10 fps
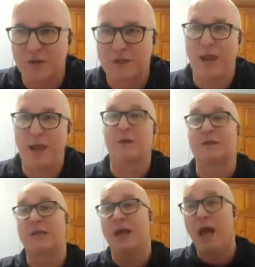knew about half a
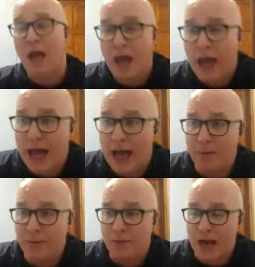dozen players.
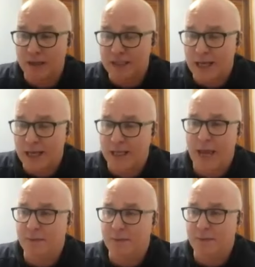Yeah. Uh,
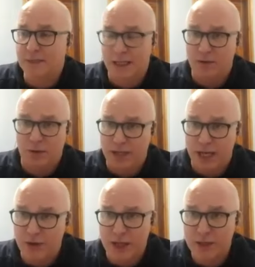regards Gaelic games,
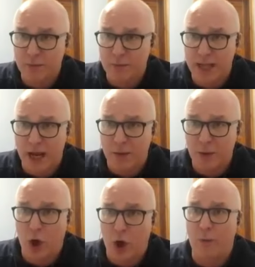like the look, the
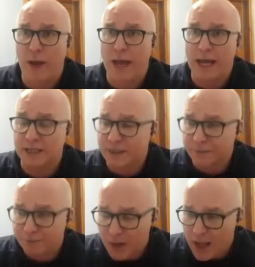interest was there with
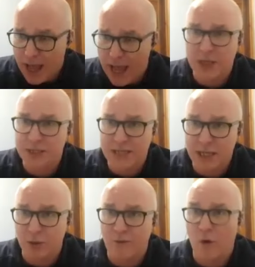Galway, and
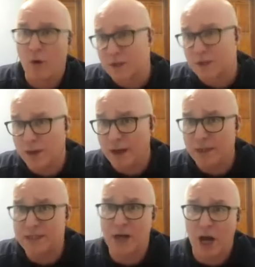it continued
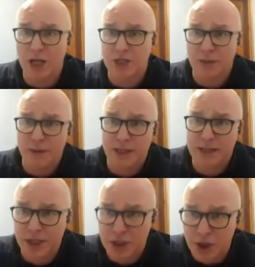forward. So when I went to
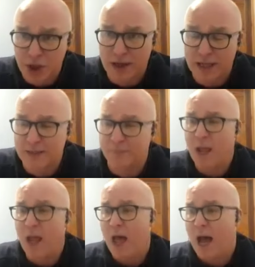college, I went to study
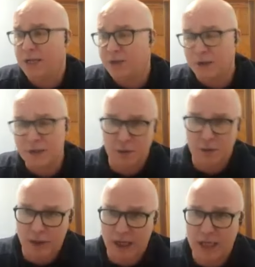journalism.
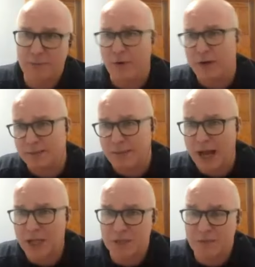I'd done some work
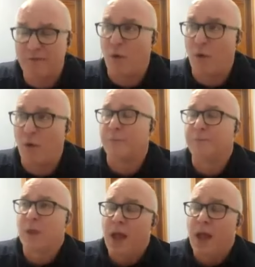experience in patches before,